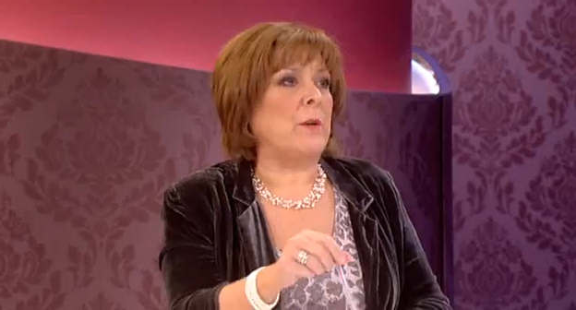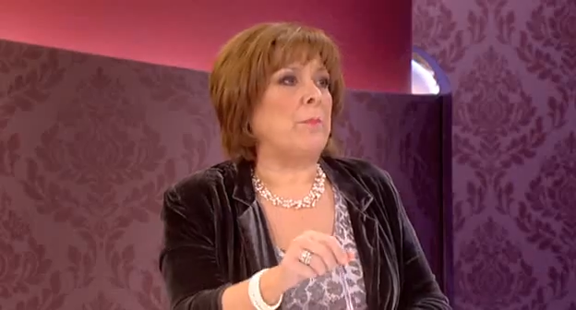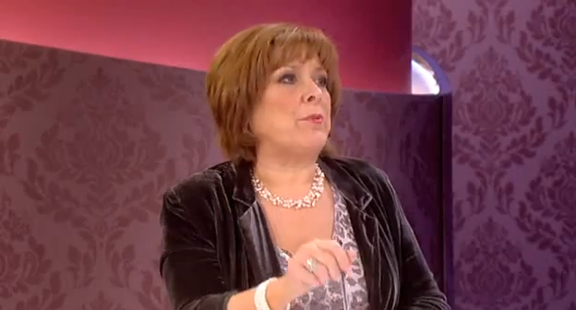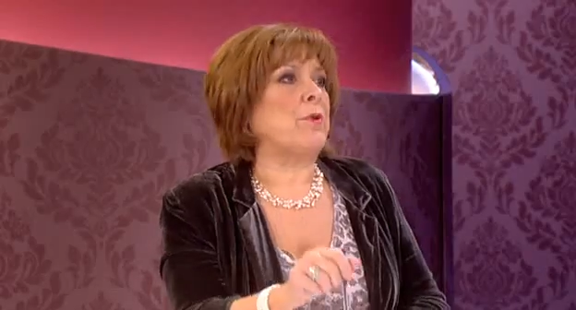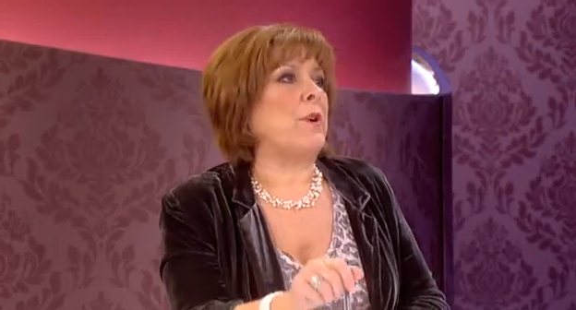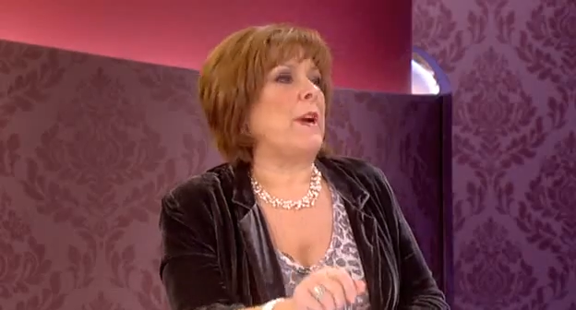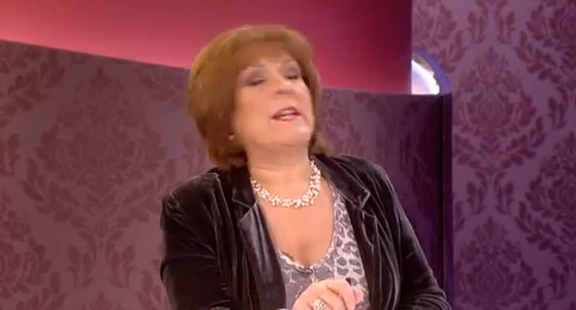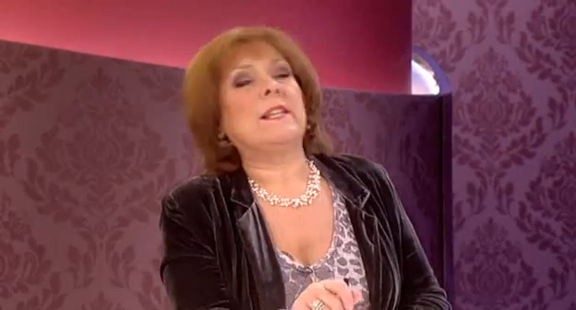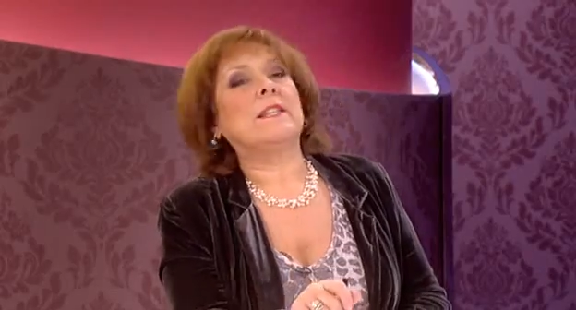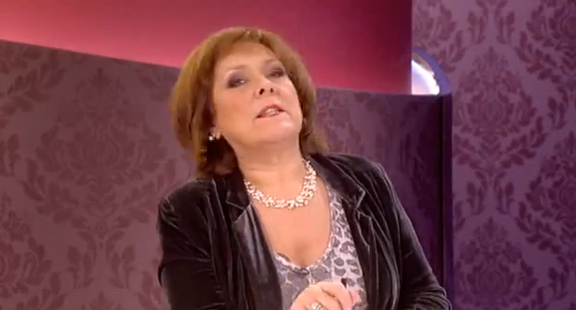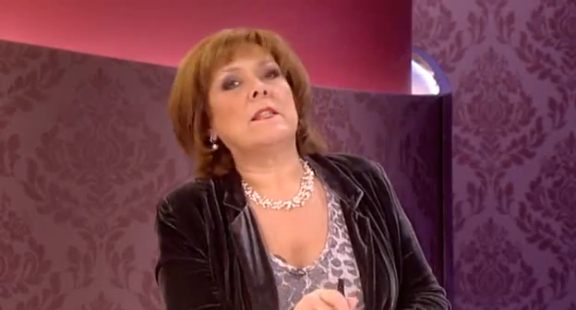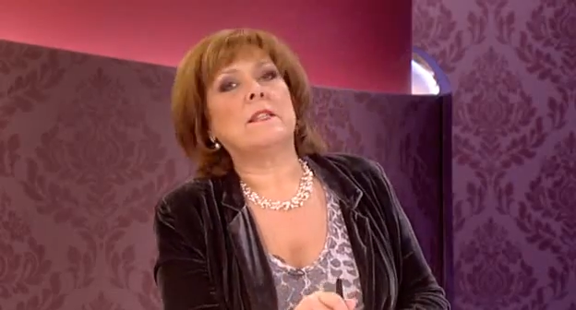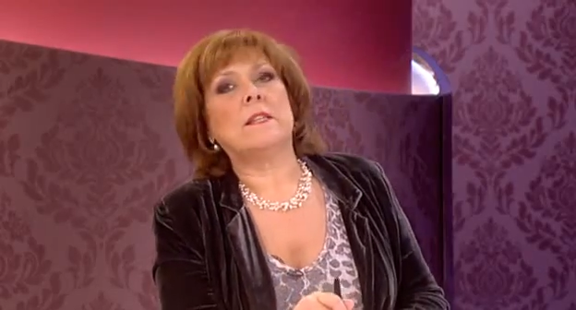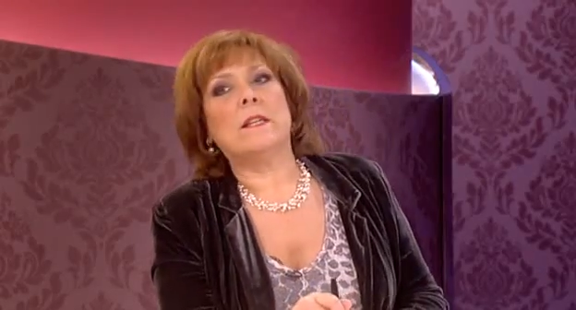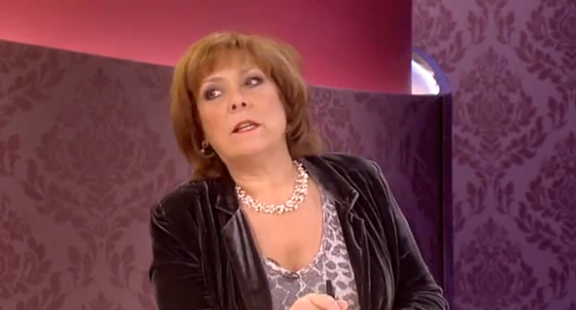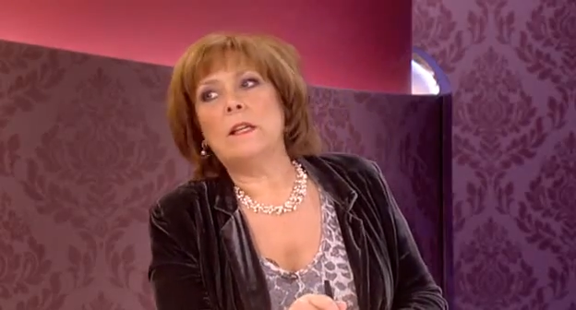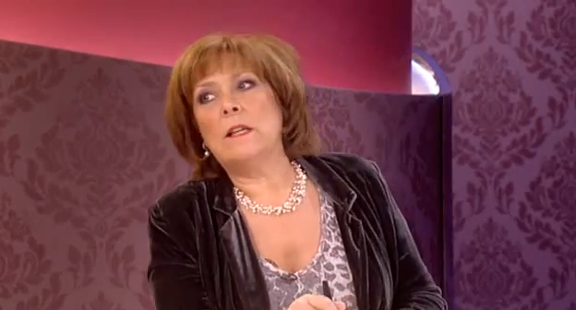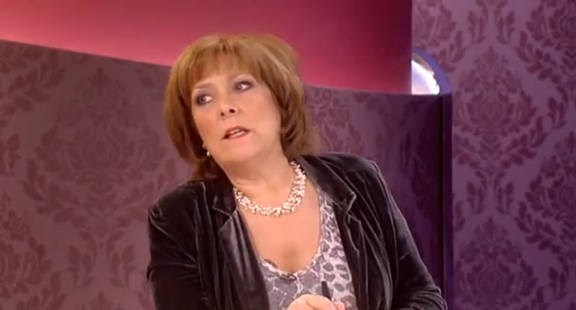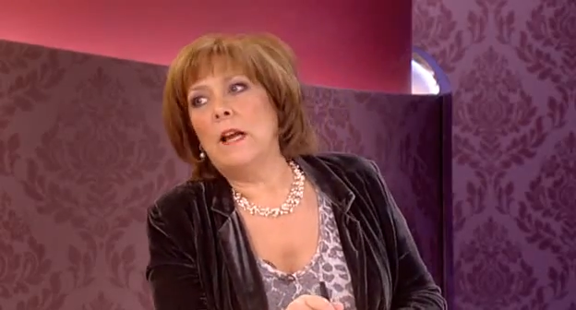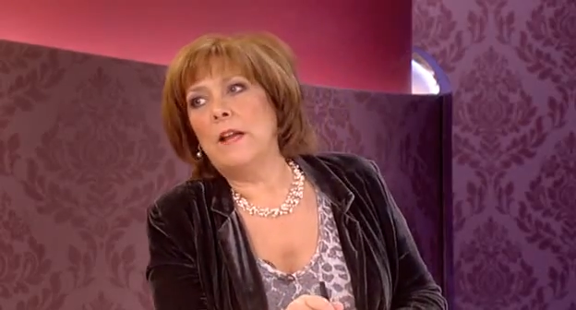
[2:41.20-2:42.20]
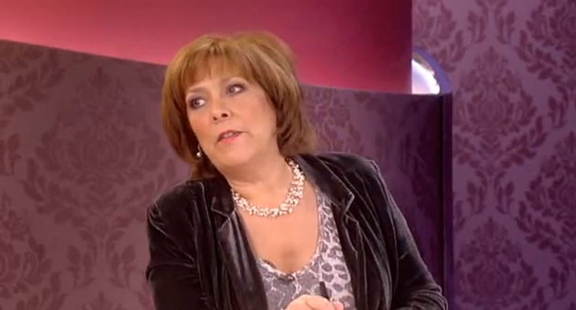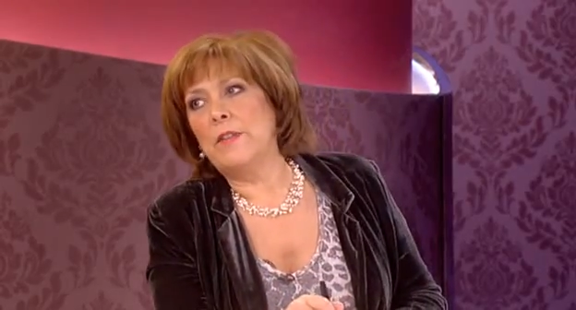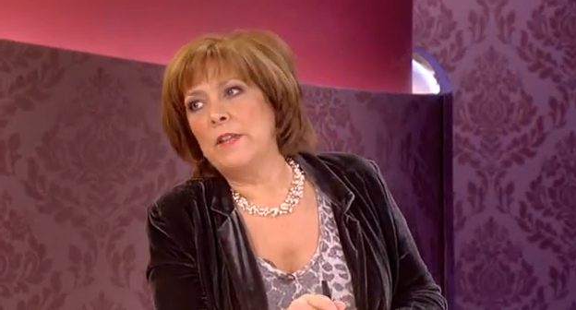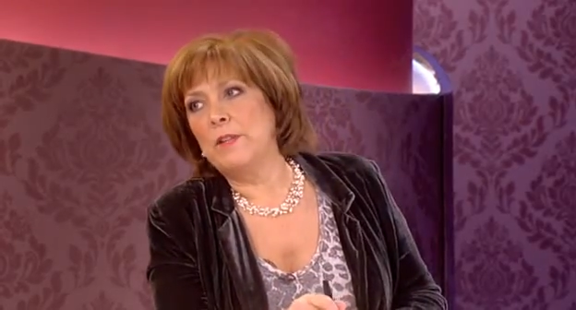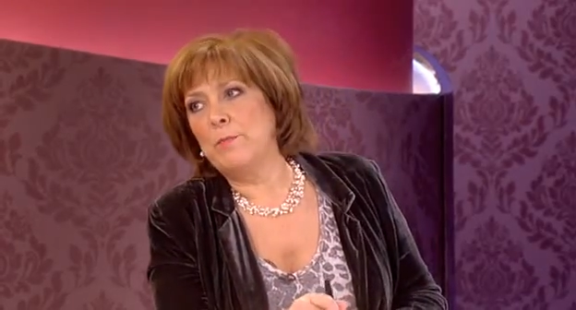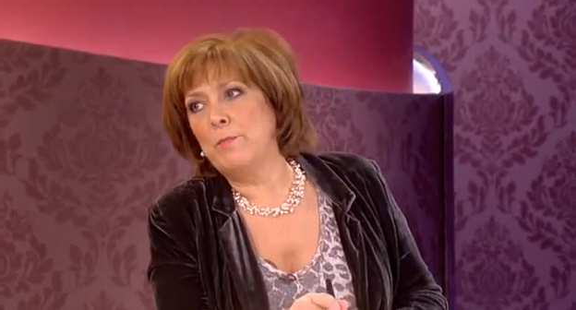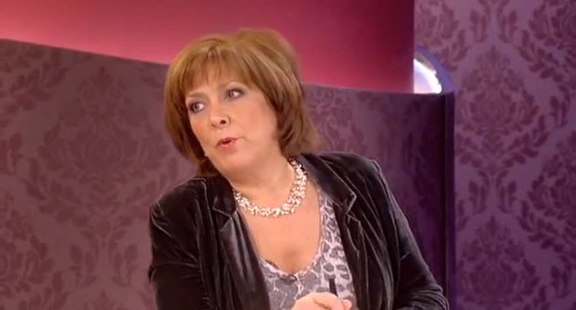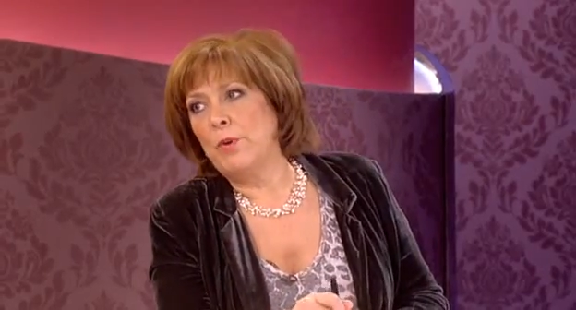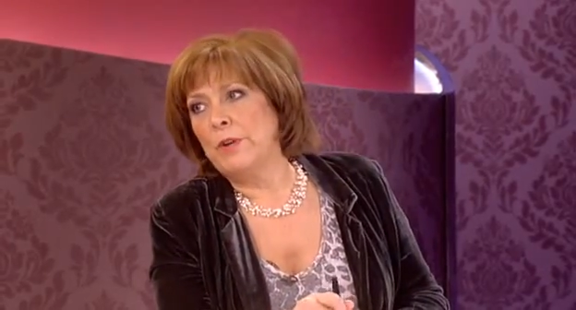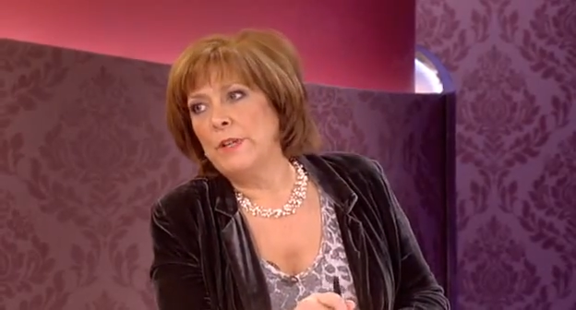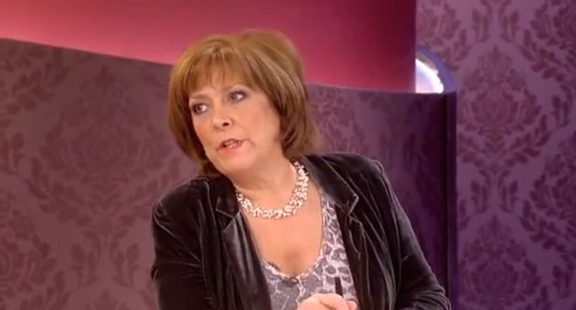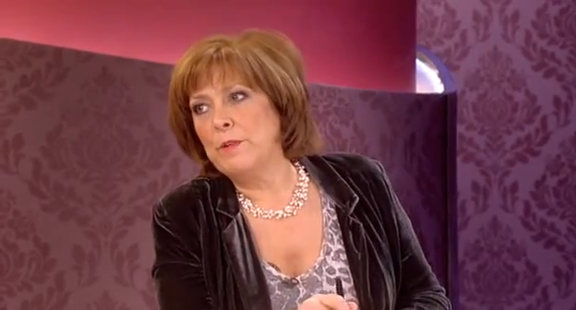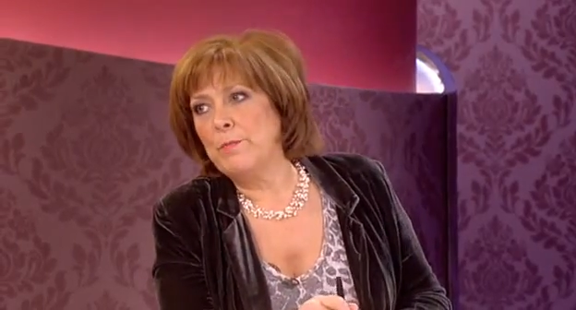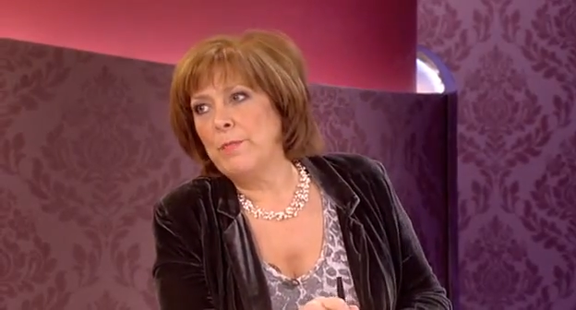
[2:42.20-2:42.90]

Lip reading: press at this point,